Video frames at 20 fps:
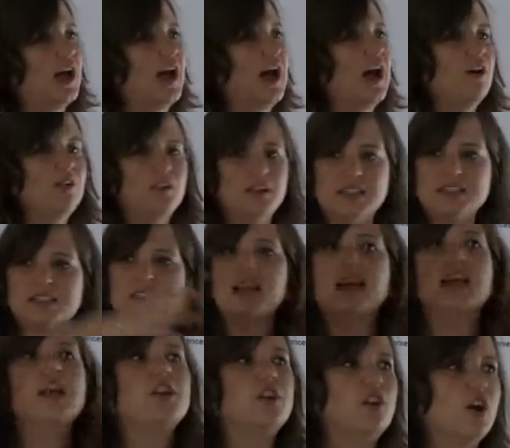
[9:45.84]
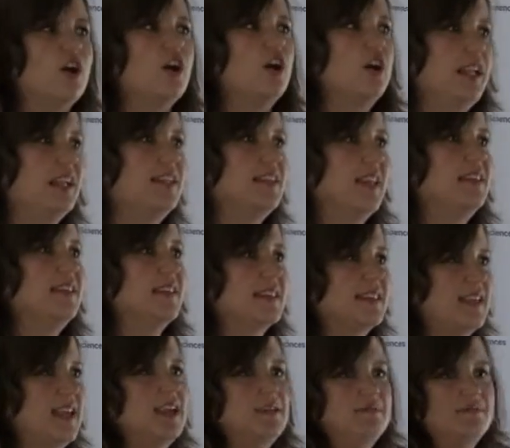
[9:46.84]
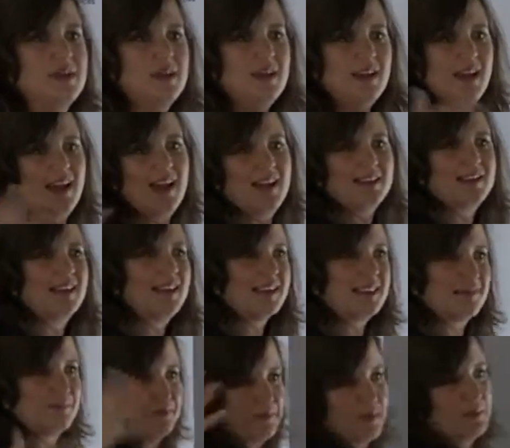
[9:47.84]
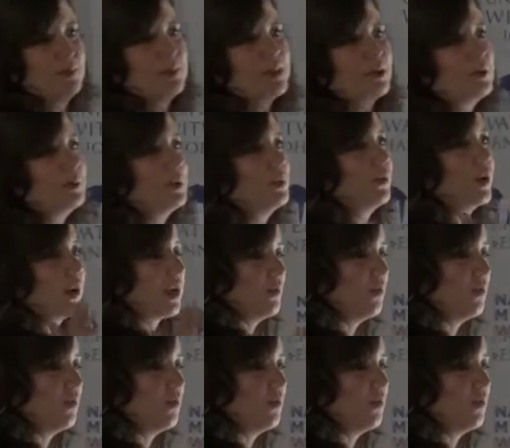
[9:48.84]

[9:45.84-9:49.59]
hours, you're earning them the same as people that will be working